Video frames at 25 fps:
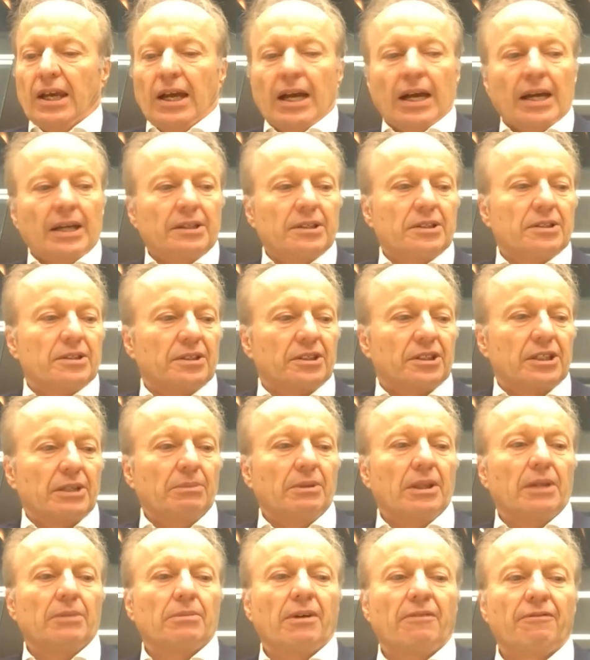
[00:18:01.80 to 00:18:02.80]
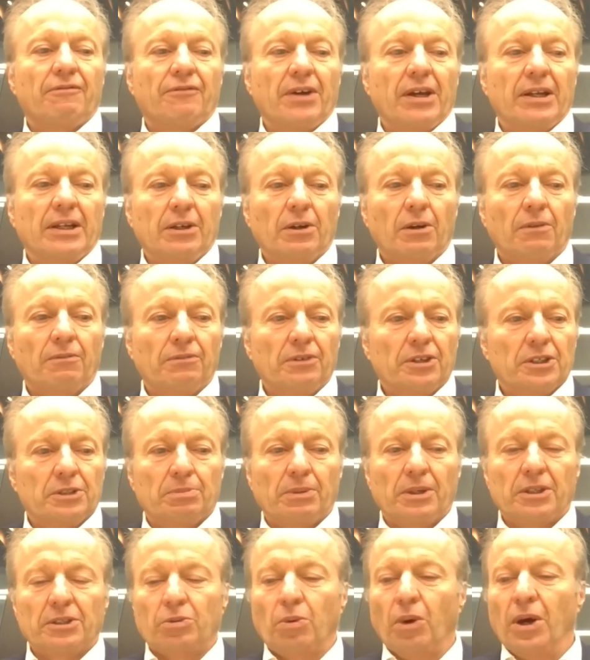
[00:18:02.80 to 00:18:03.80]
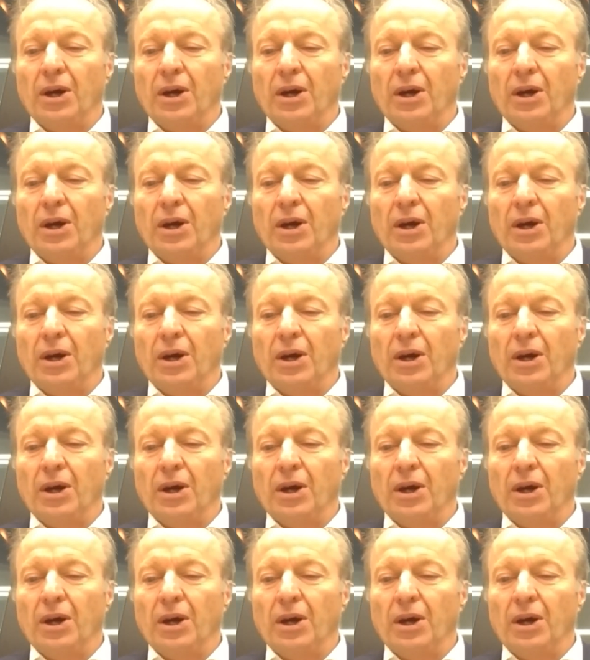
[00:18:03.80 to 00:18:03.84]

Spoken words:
And some of them are fairly obvious, but